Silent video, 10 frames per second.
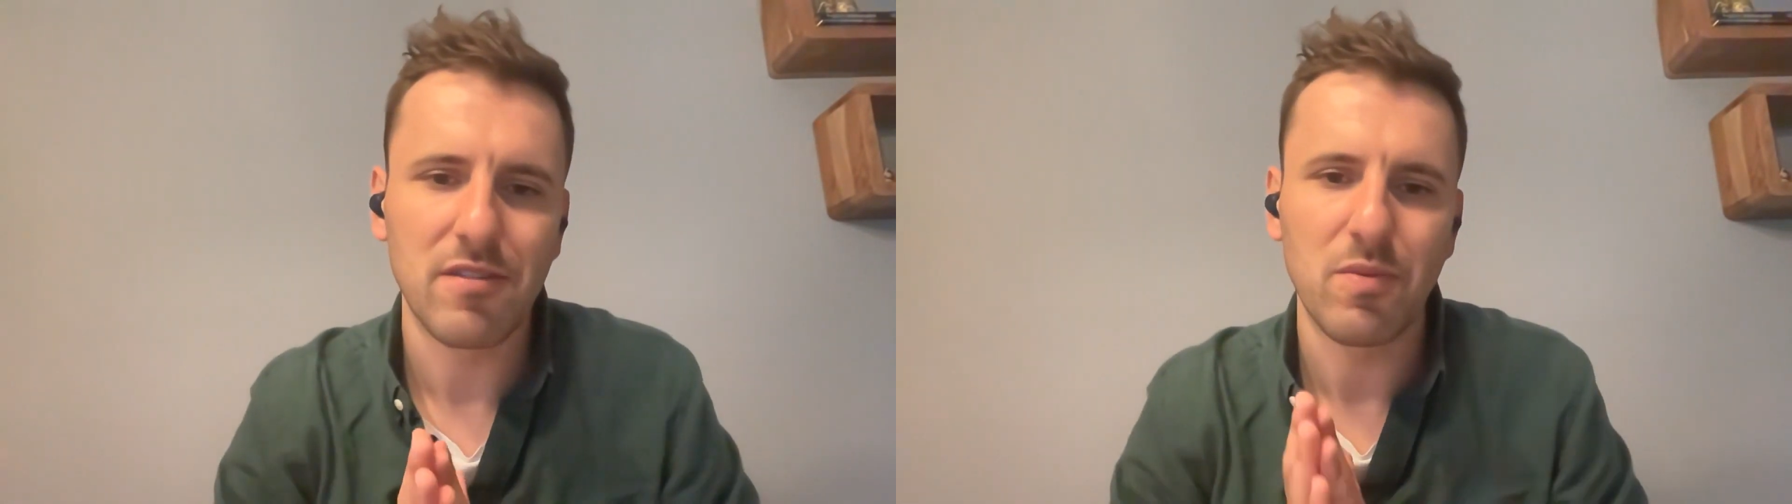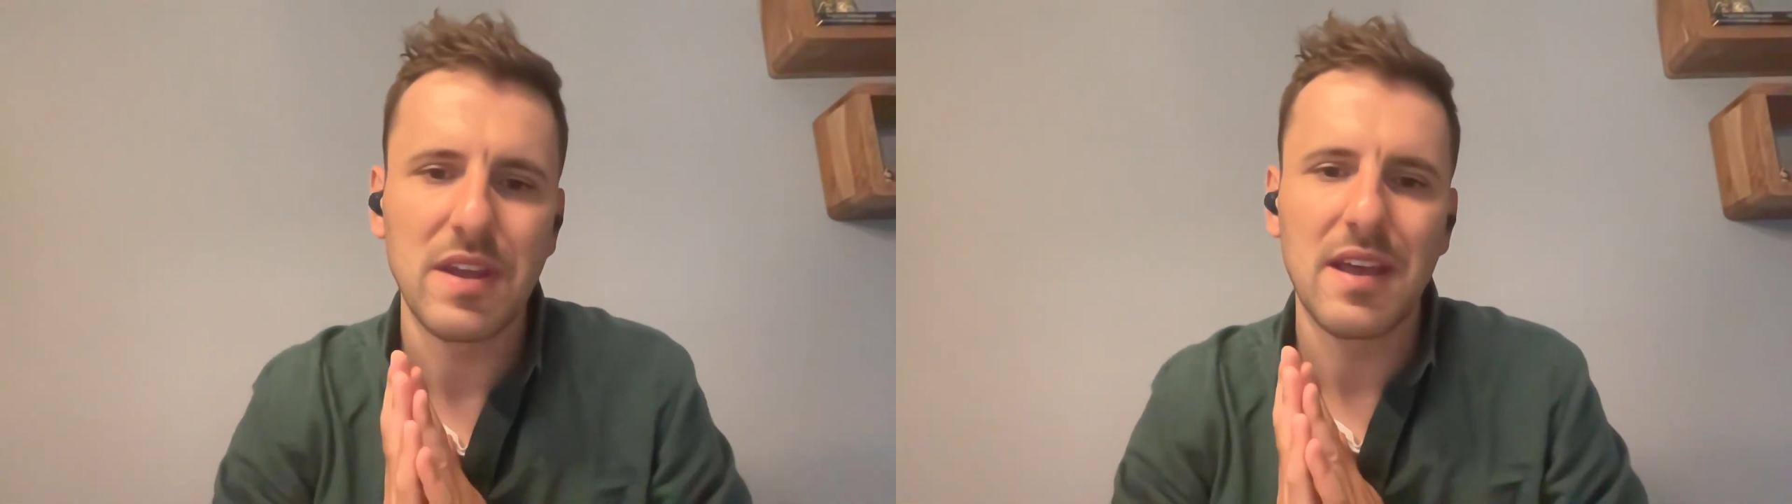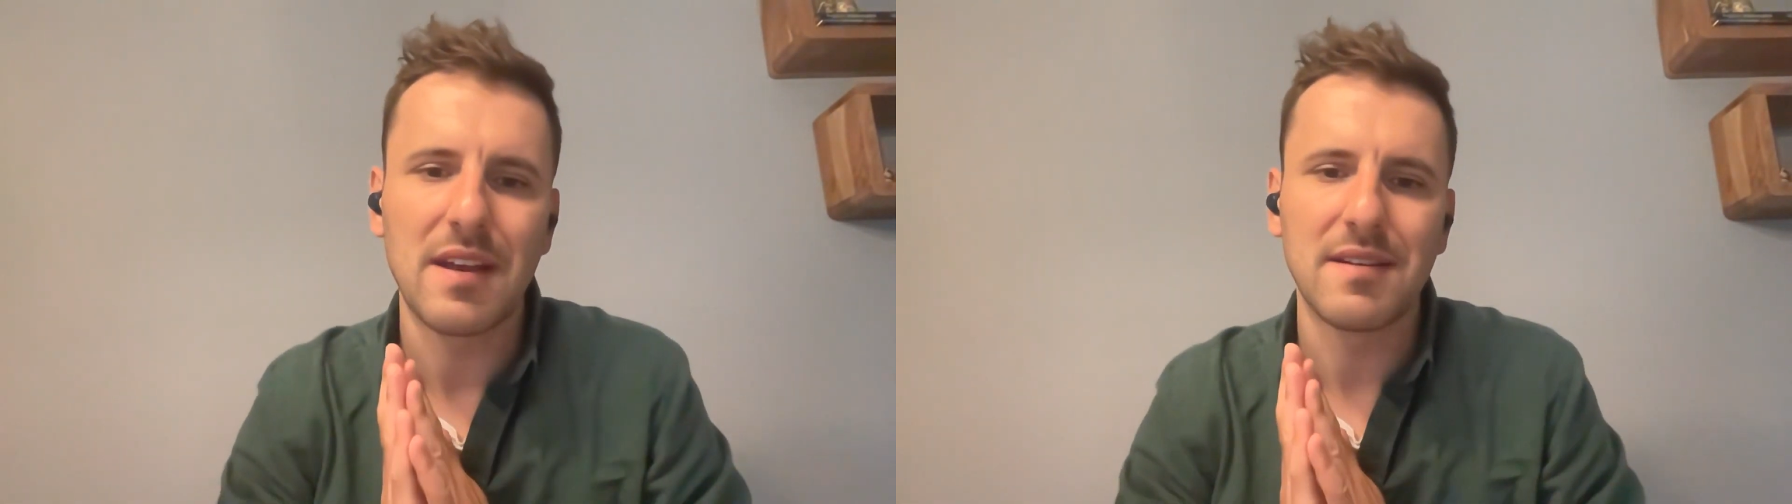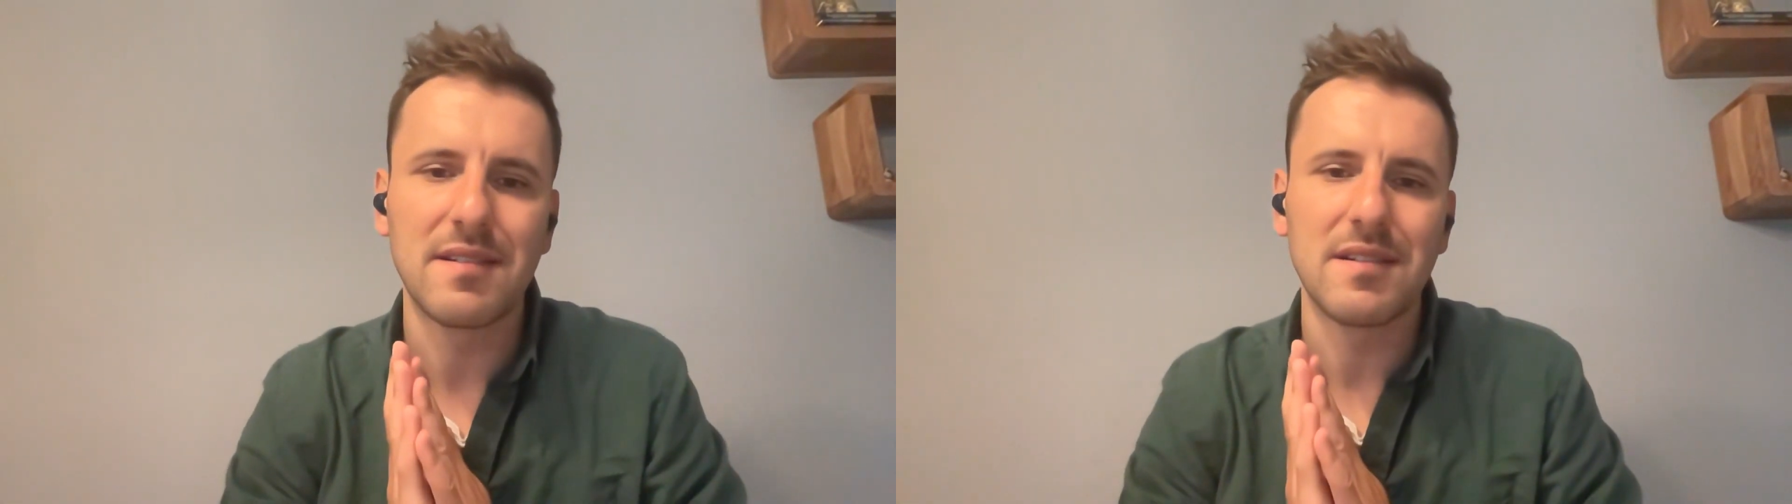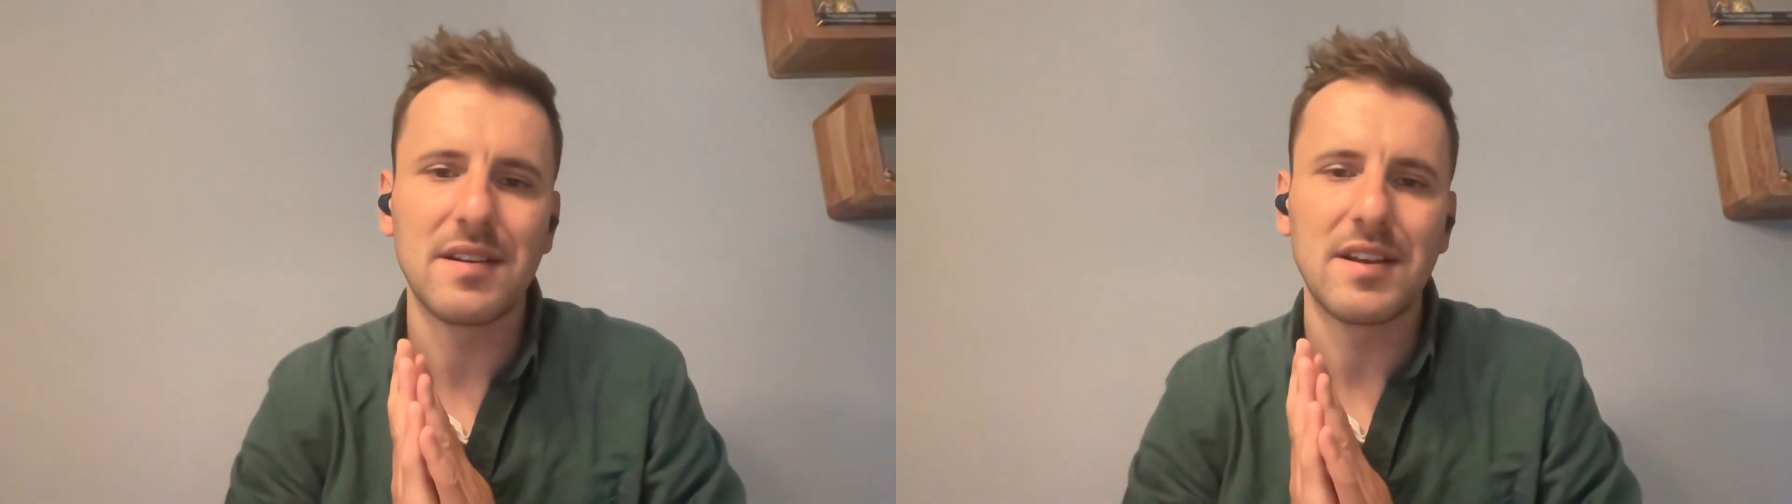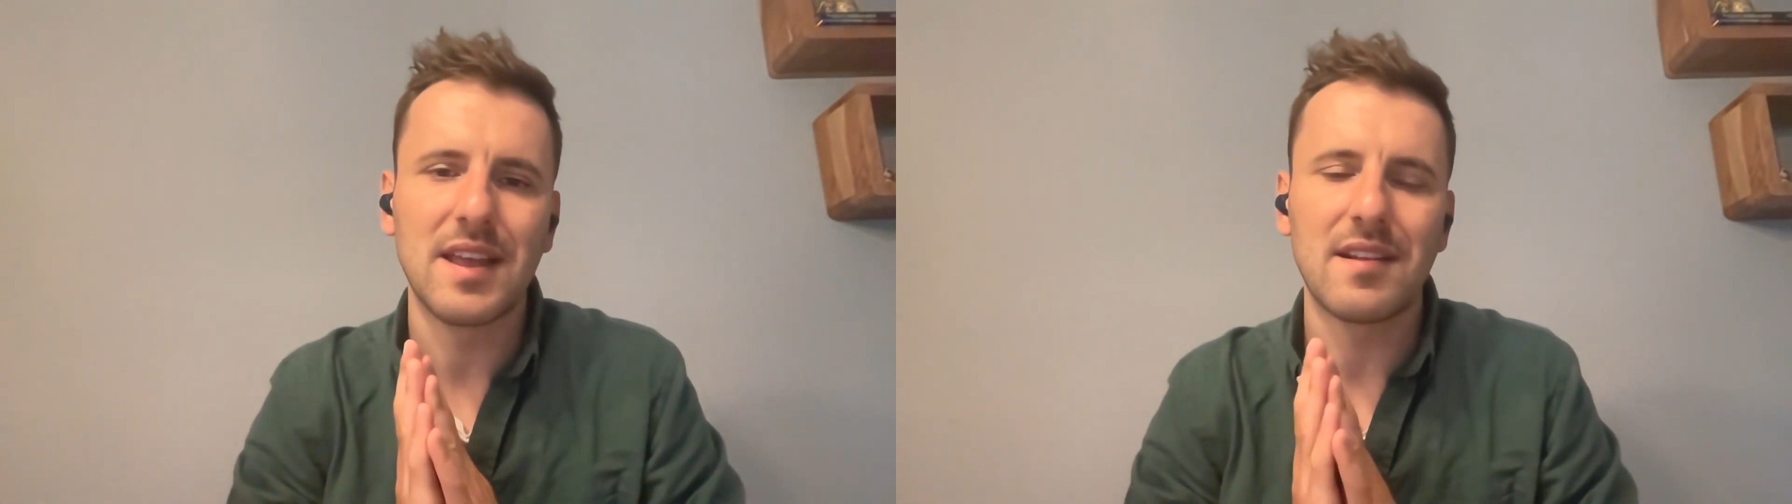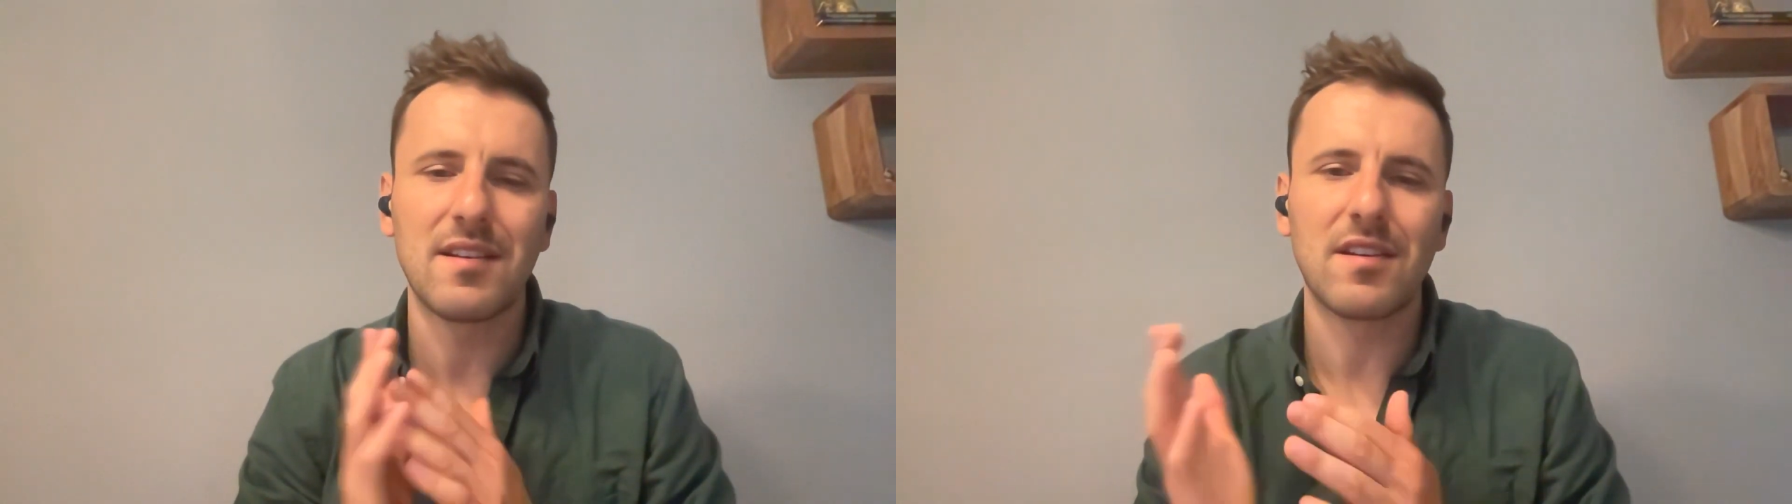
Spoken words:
we can get in a